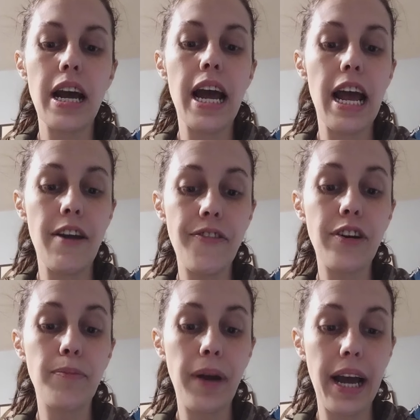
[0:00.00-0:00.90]
If your
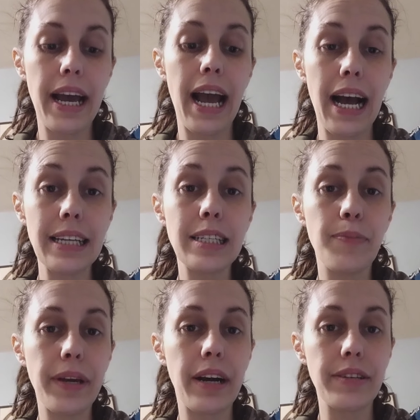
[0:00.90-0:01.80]
pet has to be
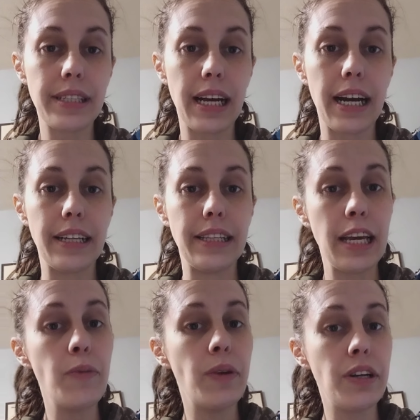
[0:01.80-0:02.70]
outside, they
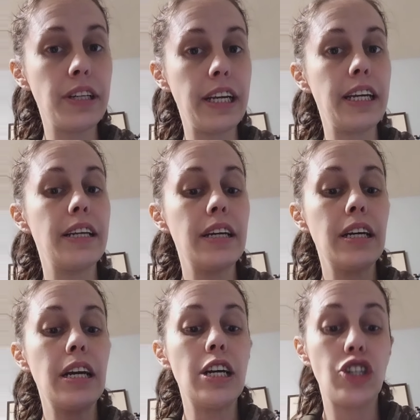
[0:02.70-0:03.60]
will need
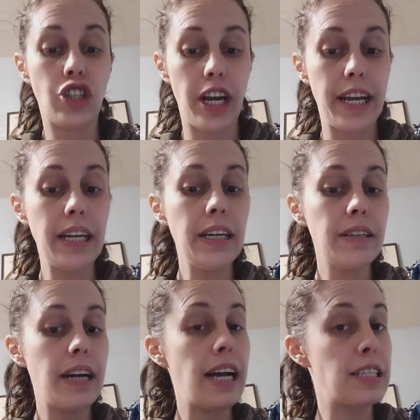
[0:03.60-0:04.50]
shade
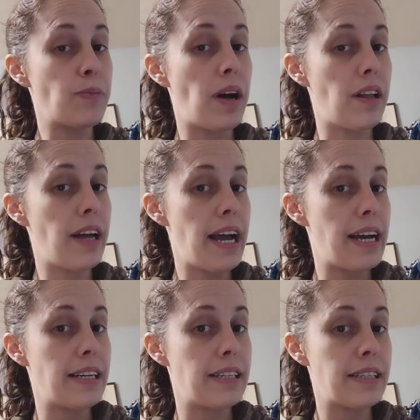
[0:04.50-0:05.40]
as well
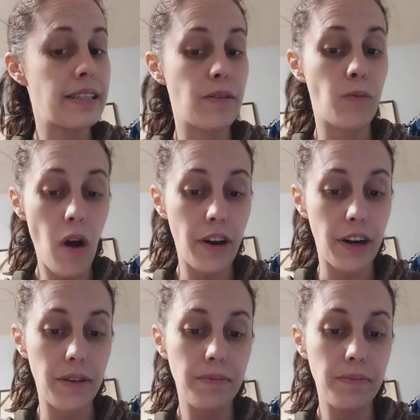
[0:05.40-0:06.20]
as water.